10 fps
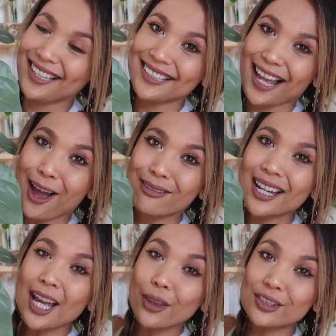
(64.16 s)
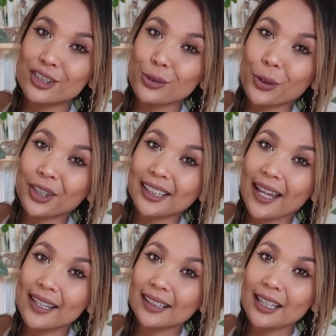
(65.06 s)
does have the
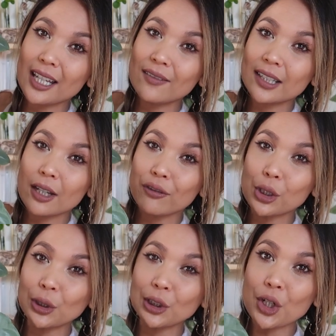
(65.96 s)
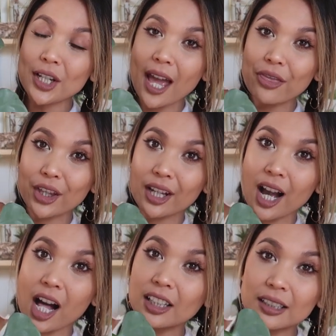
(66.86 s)
sword-like leaves and if you look at the
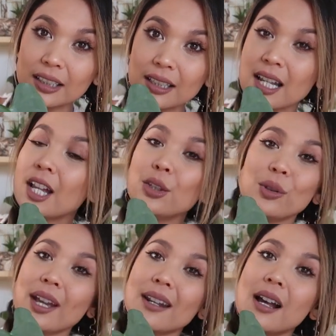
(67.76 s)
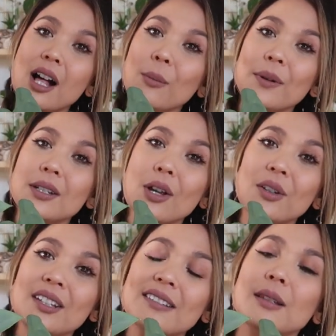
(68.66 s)
color, you cannot help but
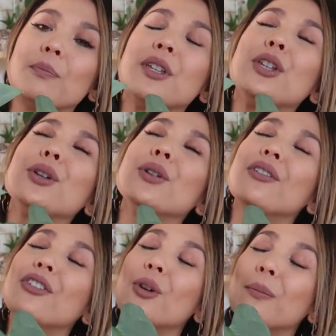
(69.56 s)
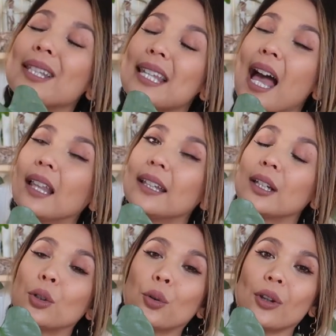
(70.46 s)
notice the beautiful
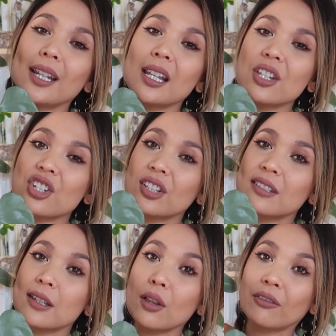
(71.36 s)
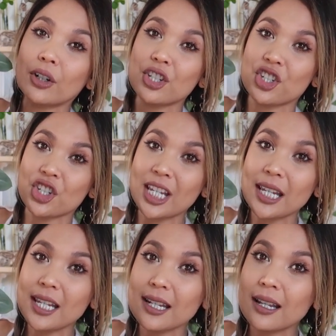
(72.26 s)
metallic greenish silver
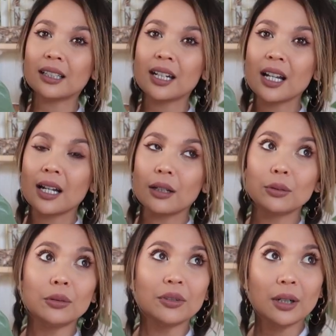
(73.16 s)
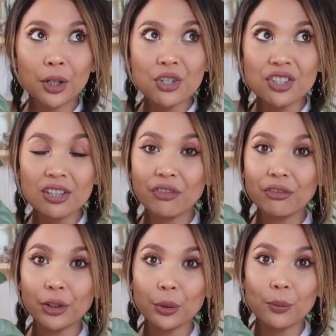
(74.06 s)
sheen. Ooh, bird just
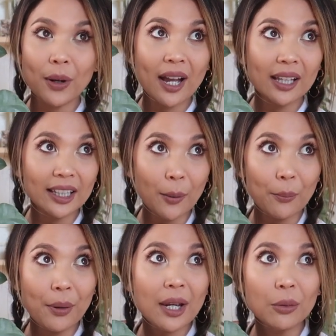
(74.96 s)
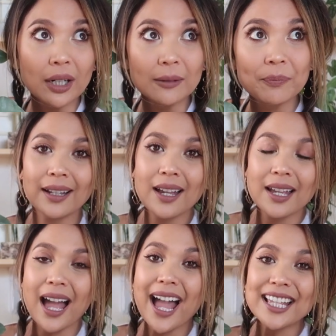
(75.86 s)
blew by like a big one.
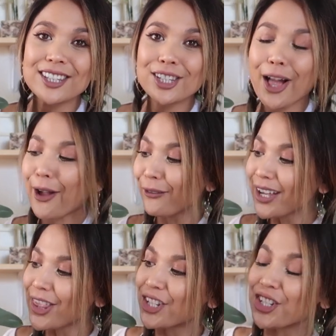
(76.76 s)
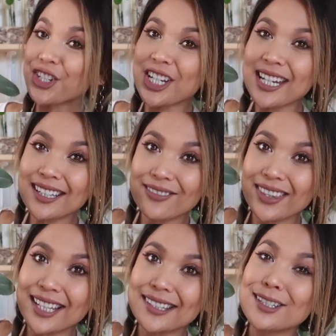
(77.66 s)
I love the sheen
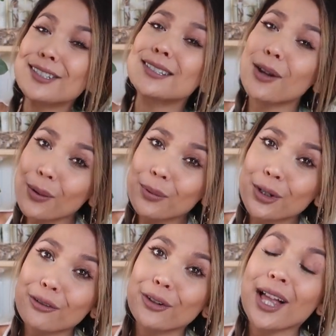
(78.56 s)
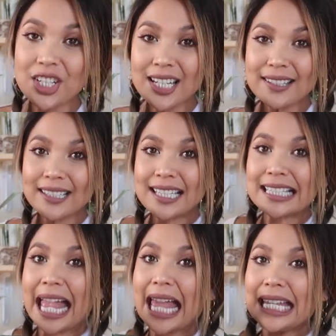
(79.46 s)
of this. It is so beautiful. She is in
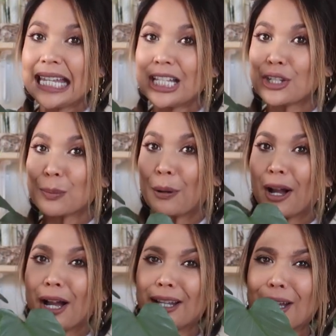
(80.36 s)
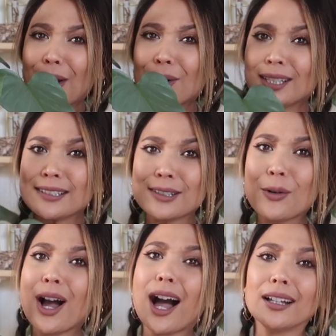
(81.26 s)
a 10 inch pot. Ew, that's
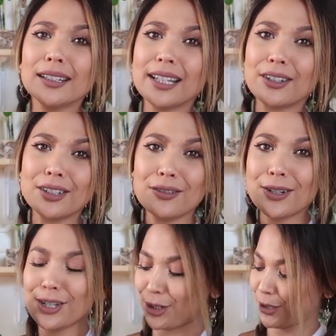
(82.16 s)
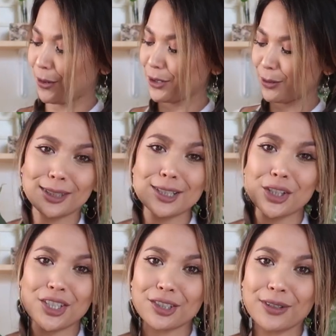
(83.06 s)
so ugly. I don't even want to show you what the
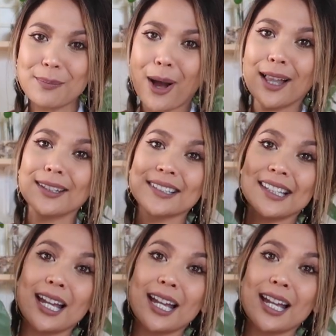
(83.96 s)
nursery pot looks